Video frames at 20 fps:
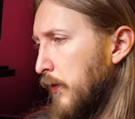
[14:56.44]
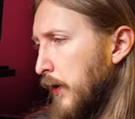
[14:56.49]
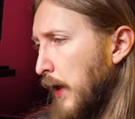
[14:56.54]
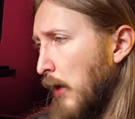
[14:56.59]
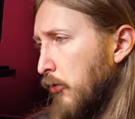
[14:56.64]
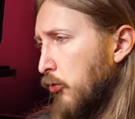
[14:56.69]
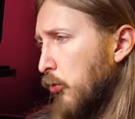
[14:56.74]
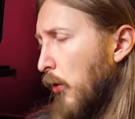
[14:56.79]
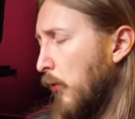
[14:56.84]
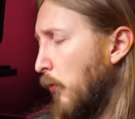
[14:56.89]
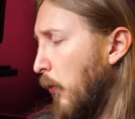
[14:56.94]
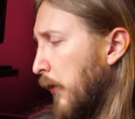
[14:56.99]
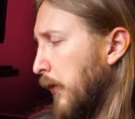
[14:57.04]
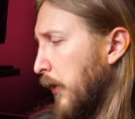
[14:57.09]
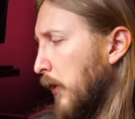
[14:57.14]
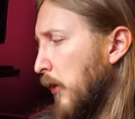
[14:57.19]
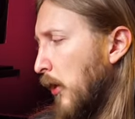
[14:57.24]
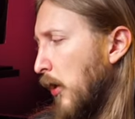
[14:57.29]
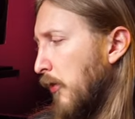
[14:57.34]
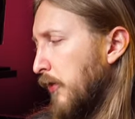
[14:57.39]
The guys who are
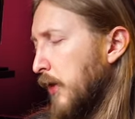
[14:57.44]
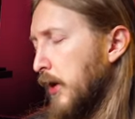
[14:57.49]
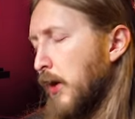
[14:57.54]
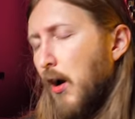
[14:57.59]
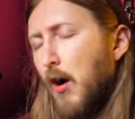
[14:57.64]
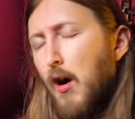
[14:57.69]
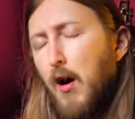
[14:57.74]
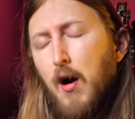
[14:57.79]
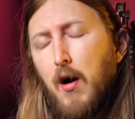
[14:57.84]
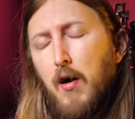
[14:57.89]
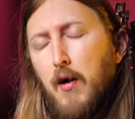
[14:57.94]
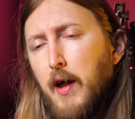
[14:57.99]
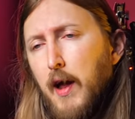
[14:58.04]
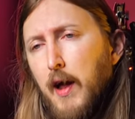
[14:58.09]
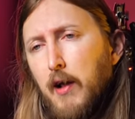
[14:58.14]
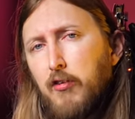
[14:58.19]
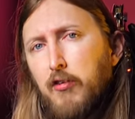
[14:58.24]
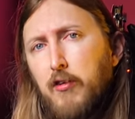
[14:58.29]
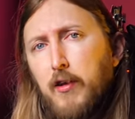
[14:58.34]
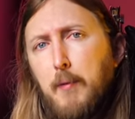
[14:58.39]
running Larvik are
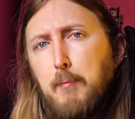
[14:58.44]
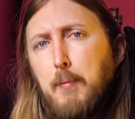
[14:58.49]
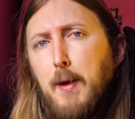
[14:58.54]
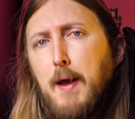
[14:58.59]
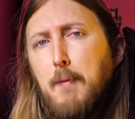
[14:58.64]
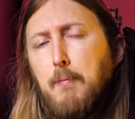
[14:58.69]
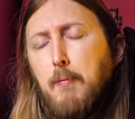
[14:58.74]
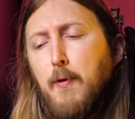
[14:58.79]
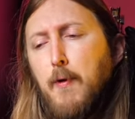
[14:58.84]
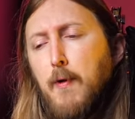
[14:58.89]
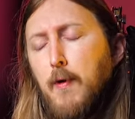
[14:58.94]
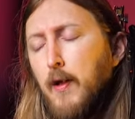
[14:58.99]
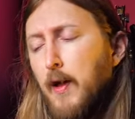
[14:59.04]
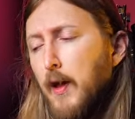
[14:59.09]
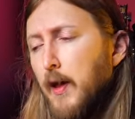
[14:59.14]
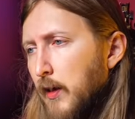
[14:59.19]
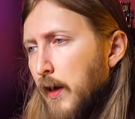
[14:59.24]
excellent people